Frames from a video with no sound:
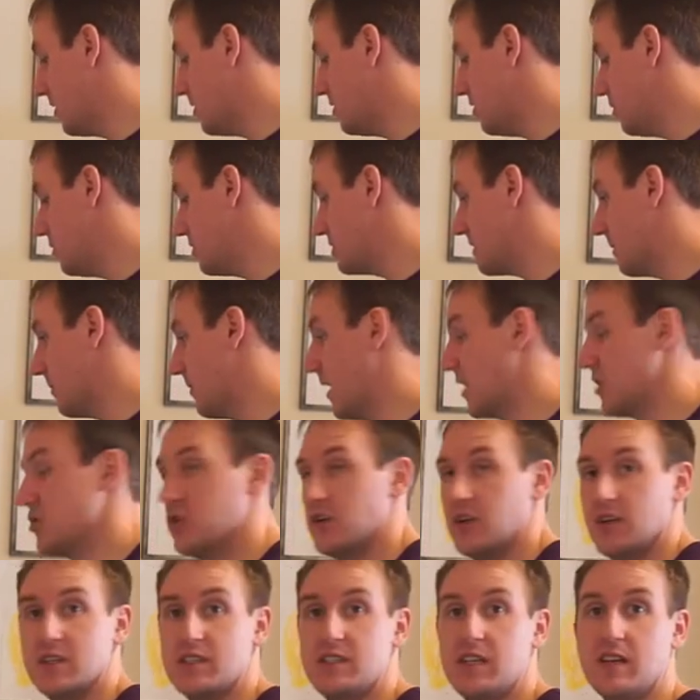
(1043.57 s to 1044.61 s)
to do is I'm
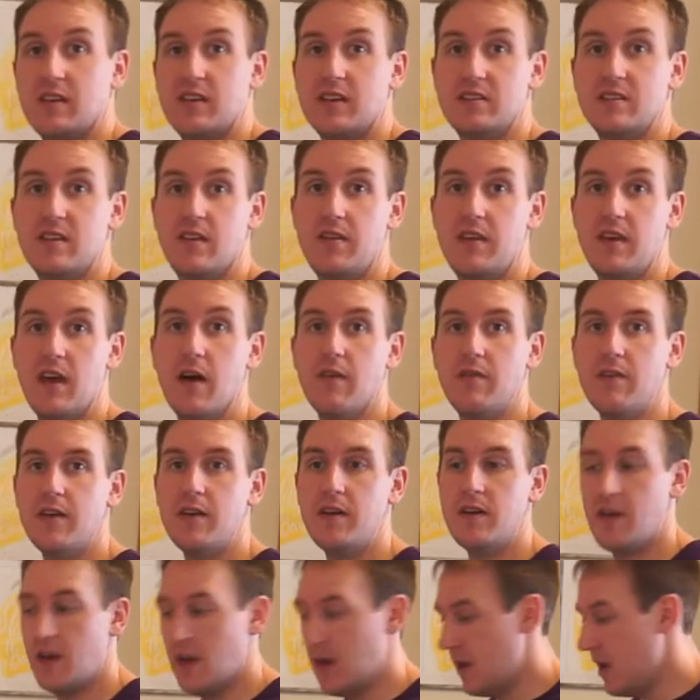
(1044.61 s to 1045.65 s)
actually going to stick this in the
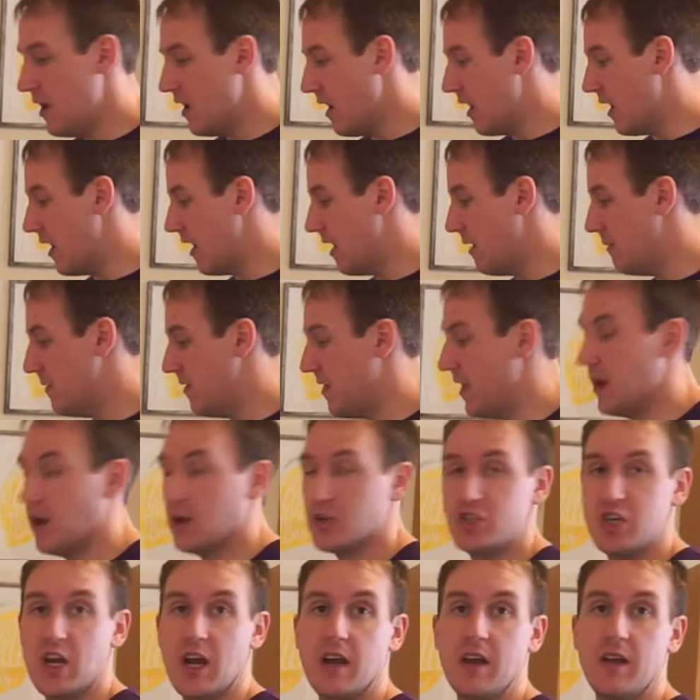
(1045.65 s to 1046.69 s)
oven. And then
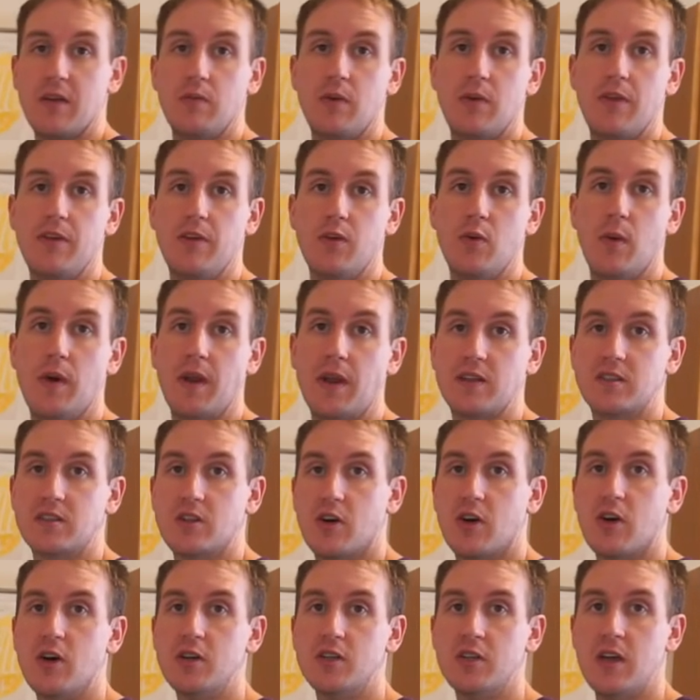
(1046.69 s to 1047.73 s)
I'll check in with you when it's
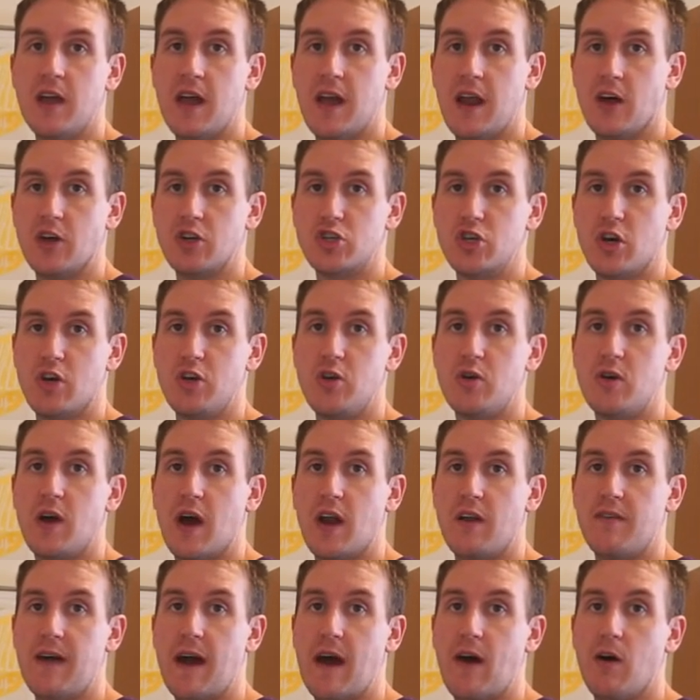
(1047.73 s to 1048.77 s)
cooked, and I'll show you
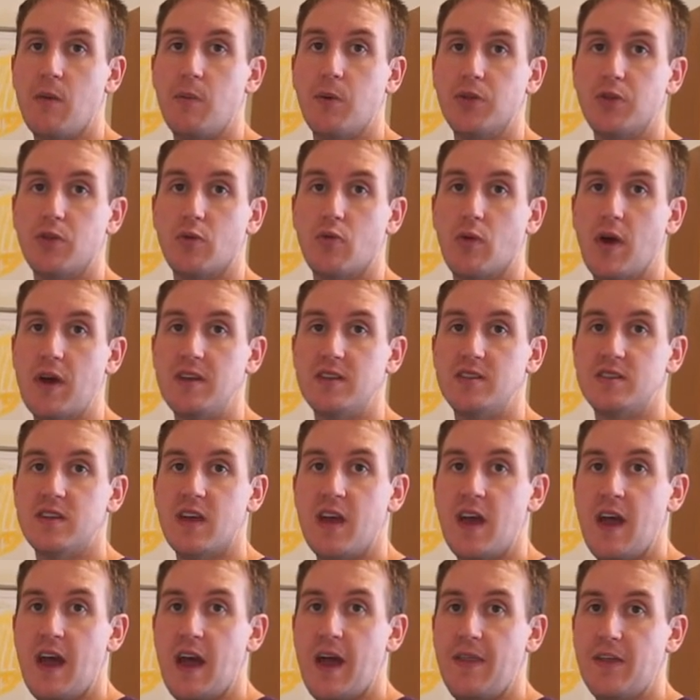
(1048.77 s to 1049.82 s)
kind of how I put the rice
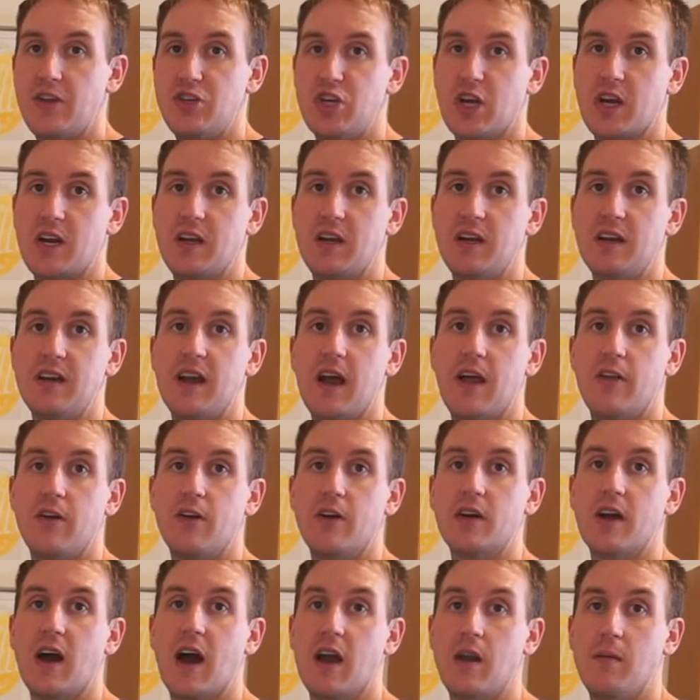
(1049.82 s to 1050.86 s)
and the chicken together
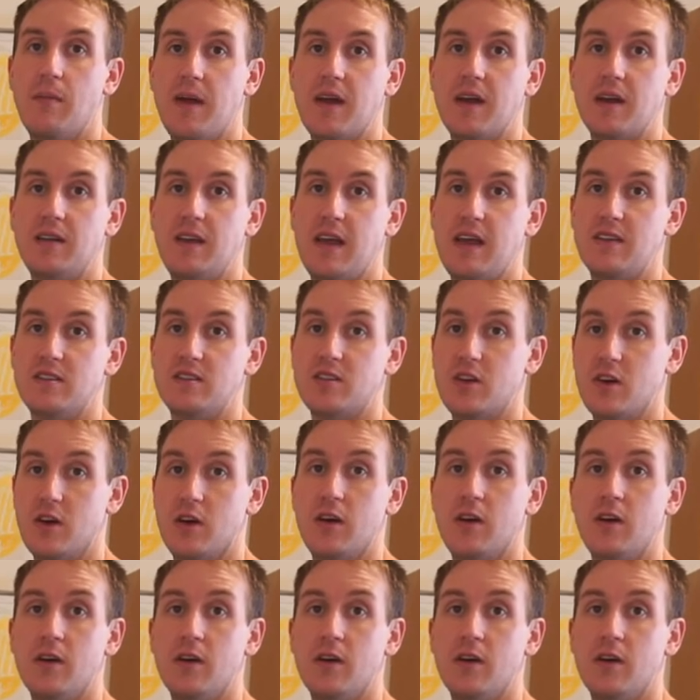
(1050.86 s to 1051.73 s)
to kind of make it taste good.